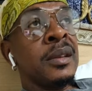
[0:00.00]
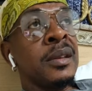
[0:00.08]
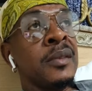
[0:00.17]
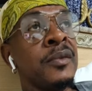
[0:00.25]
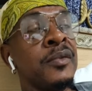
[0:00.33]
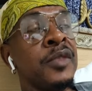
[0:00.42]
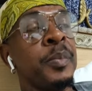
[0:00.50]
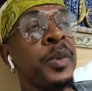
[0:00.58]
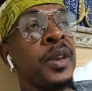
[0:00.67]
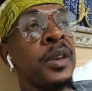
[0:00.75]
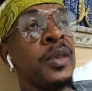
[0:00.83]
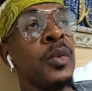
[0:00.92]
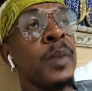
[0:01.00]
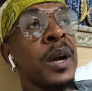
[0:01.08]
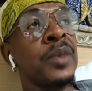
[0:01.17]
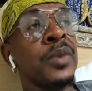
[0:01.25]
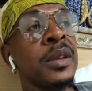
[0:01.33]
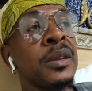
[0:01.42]
To pay the woman
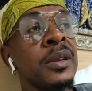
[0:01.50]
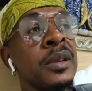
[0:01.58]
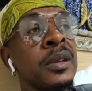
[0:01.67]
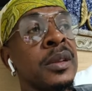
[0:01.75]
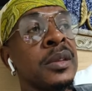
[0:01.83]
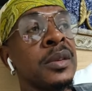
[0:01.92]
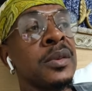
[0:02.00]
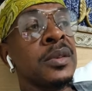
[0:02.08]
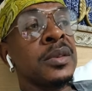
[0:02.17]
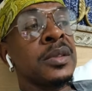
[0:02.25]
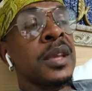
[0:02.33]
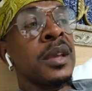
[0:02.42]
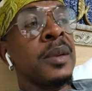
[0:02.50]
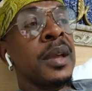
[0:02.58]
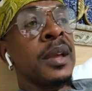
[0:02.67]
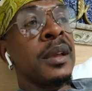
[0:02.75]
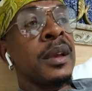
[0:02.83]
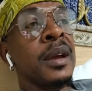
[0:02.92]
with say you make,
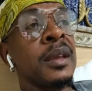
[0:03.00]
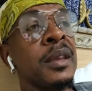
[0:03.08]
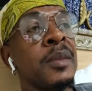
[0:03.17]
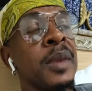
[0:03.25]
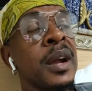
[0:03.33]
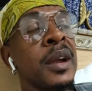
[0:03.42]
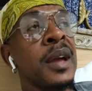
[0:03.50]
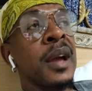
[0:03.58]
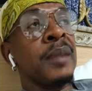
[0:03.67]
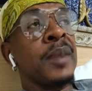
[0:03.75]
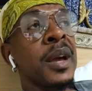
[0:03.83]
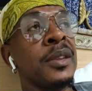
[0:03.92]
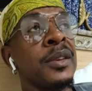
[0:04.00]
you make her dog bite you.